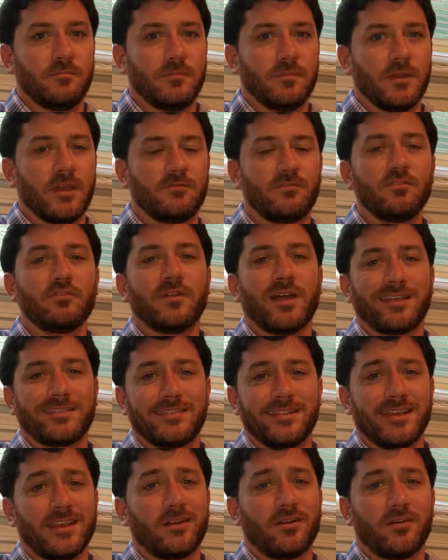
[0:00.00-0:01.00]
If you like
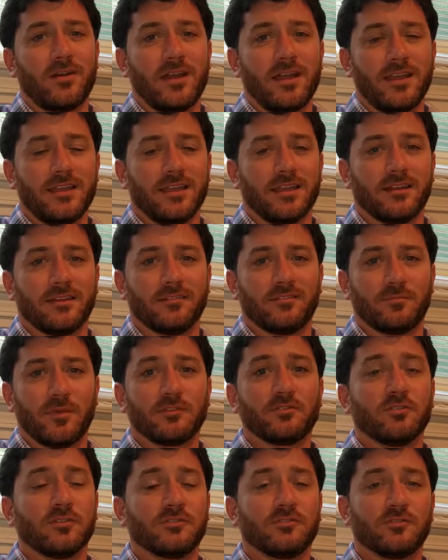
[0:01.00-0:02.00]
the NRA and
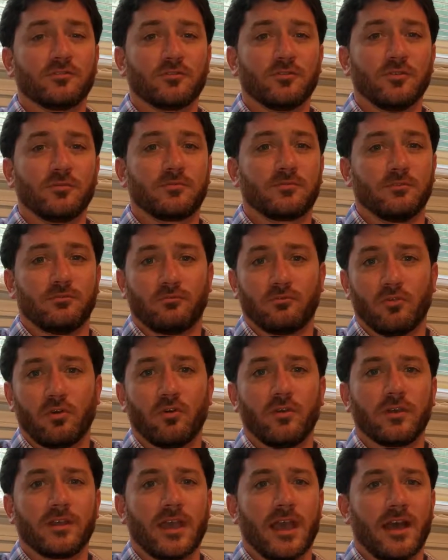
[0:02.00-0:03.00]
special interest groups
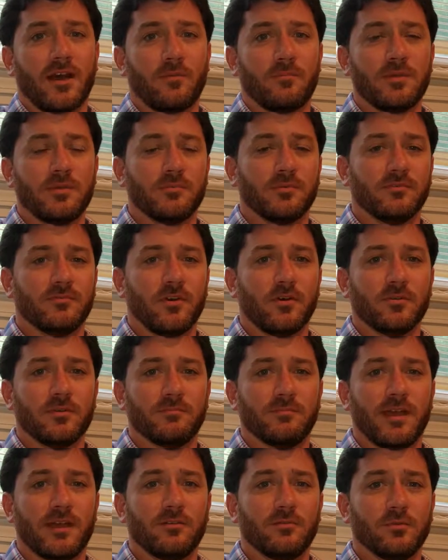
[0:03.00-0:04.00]
controlling how people vote in
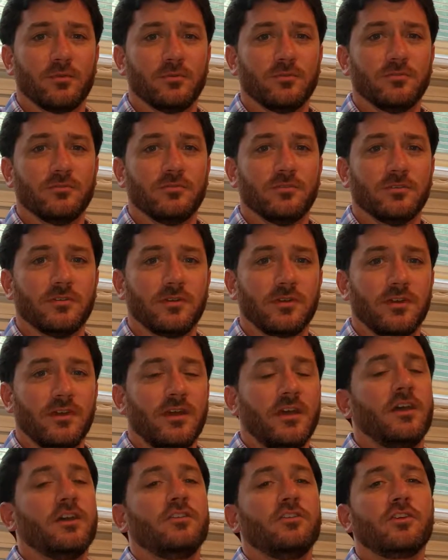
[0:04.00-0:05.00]
Baton Rouge,
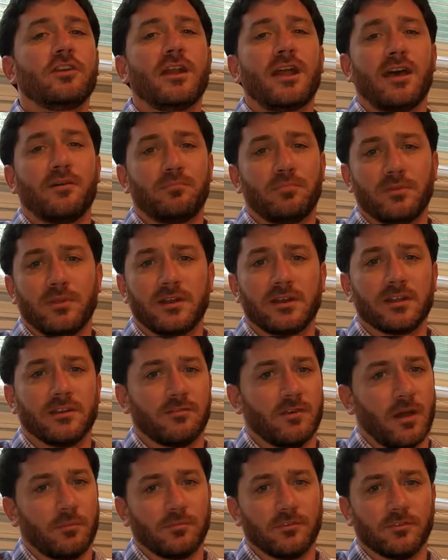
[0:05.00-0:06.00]
you're going to have plenty of
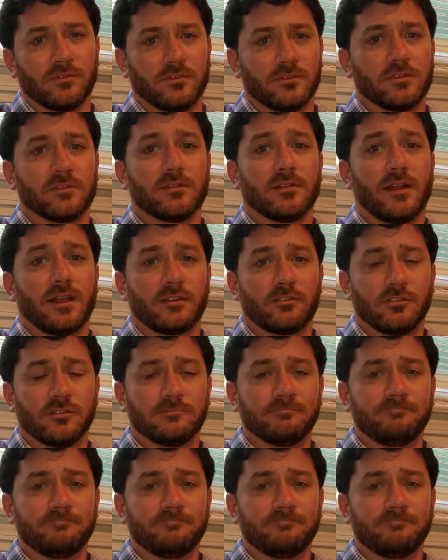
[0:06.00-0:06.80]
options this election.